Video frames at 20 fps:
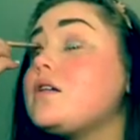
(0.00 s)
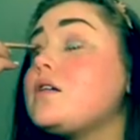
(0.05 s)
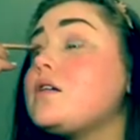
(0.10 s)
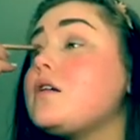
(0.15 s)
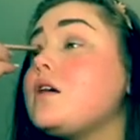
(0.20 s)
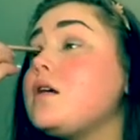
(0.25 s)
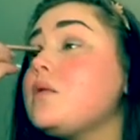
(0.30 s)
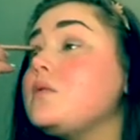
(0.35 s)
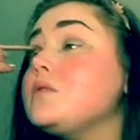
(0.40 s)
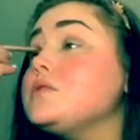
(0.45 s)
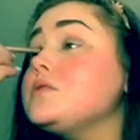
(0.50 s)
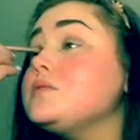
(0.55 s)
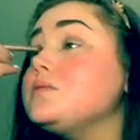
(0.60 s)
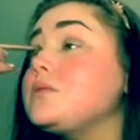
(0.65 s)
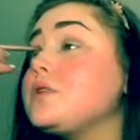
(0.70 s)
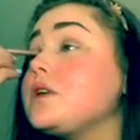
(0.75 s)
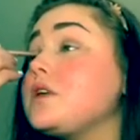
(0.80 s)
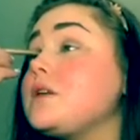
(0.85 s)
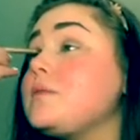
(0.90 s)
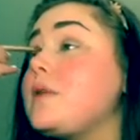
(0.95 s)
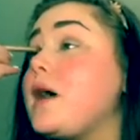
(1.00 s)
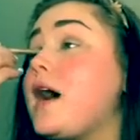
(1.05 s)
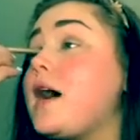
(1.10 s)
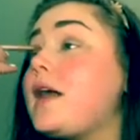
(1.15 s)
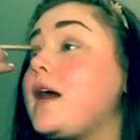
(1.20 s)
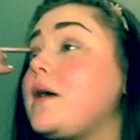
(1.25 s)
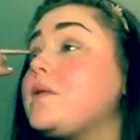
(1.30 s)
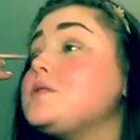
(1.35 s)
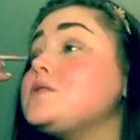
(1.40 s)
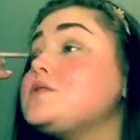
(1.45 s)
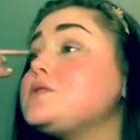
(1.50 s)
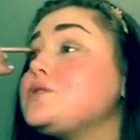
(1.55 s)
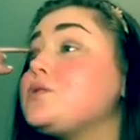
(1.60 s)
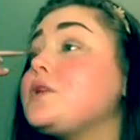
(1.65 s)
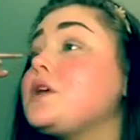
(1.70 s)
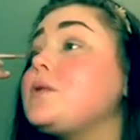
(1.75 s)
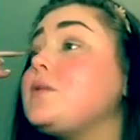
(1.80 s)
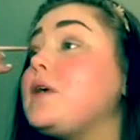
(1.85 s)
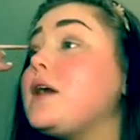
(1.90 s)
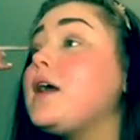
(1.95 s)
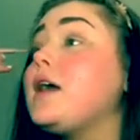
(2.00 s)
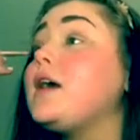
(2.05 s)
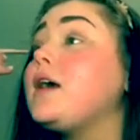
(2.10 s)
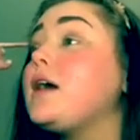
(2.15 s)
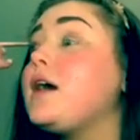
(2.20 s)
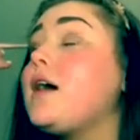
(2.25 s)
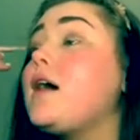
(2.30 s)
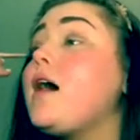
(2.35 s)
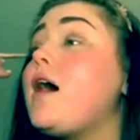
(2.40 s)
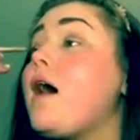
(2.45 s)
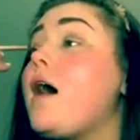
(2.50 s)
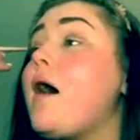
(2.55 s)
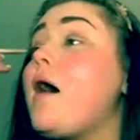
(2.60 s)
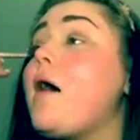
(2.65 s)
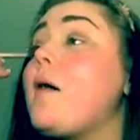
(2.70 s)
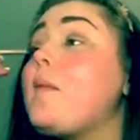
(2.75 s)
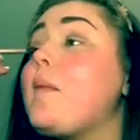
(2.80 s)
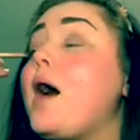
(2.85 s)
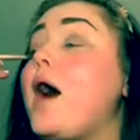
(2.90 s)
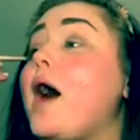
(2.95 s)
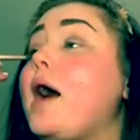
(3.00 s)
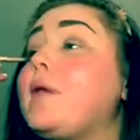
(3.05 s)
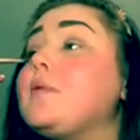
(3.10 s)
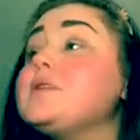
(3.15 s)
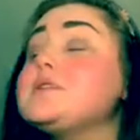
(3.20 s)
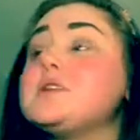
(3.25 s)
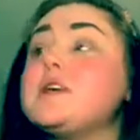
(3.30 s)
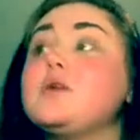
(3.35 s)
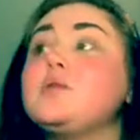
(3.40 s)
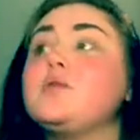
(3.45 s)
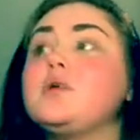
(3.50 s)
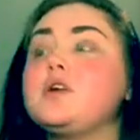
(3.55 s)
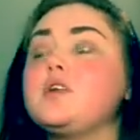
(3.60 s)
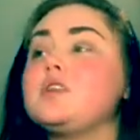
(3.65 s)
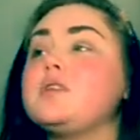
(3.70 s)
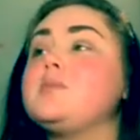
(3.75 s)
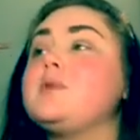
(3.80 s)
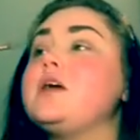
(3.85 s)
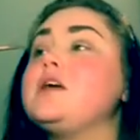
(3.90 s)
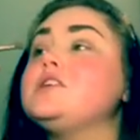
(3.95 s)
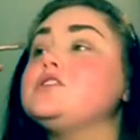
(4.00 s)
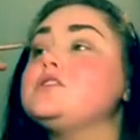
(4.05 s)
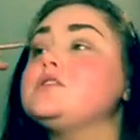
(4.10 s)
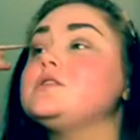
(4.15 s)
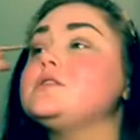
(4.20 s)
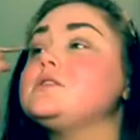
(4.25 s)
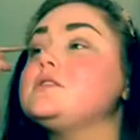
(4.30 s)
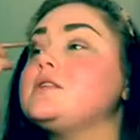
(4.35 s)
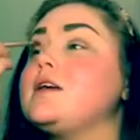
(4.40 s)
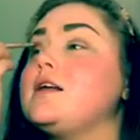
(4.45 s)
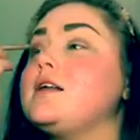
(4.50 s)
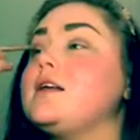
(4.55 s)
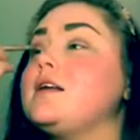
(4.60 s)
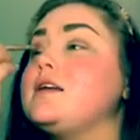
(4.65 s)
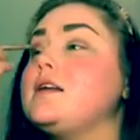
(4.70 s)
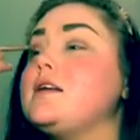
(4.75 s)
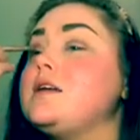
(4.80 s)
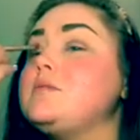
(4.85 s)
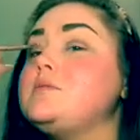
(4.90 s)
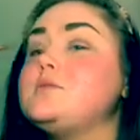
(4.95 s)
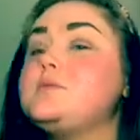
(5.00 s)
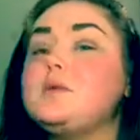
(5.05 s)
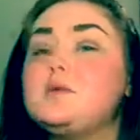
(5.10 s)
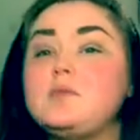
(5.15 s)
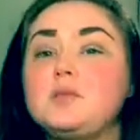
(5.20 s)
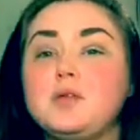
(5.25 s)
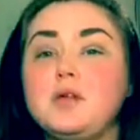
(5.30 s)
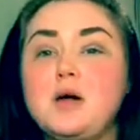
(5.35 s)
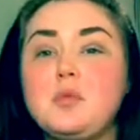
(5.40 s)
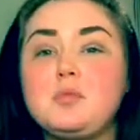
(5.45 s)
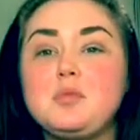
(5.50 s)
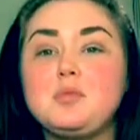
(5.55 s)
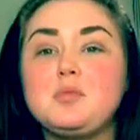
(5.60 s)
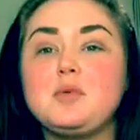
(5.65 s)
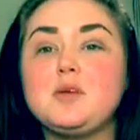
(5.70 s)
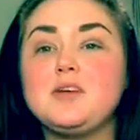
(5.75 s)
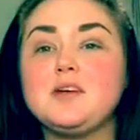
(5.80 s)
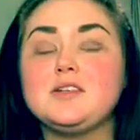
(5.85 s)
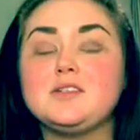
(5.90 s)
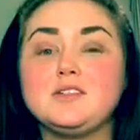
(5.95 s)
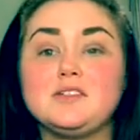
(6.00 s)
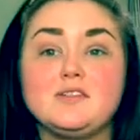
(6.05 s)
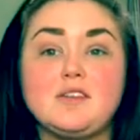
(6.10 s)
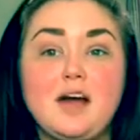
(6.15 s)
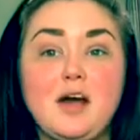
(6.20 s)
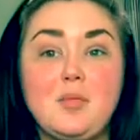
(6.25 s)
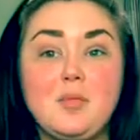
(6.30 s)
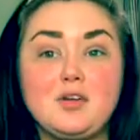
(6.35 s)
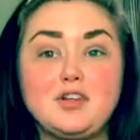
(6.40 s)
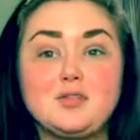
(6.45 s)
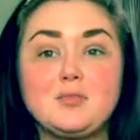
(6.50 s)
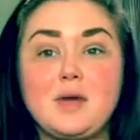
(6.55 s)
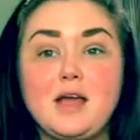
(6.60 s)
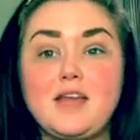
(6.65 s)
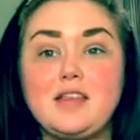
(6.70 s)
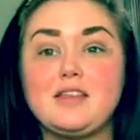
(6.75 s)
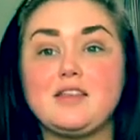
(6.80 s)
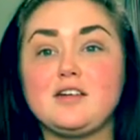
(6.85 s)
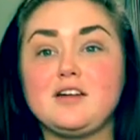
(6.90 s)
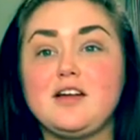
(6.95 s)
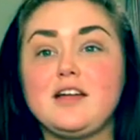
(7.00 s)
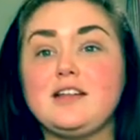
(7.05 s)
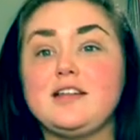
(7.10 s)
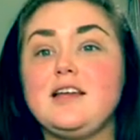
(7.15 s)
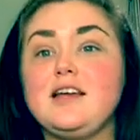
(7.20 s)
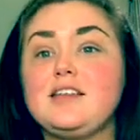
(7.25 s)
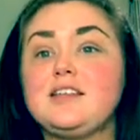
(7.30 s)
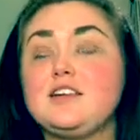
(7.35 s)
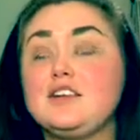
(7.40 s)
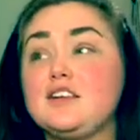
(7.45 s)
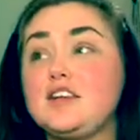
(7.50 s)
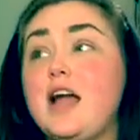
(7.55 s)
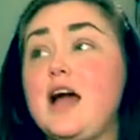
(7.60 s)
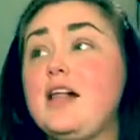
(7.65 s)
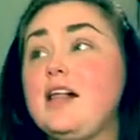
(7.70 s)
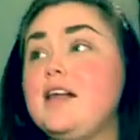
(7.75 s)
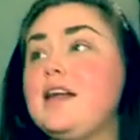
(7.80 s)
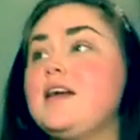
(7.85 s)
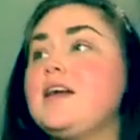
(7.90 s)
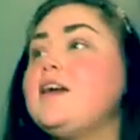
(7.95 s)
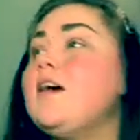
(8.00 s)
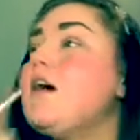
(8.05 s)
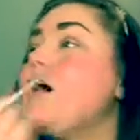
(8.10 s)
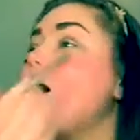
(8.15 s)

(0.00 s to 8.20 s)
It was really bad. I was screaming. I was like one of the patients that like keeps people up because of how much pain they're in, like they're yelling.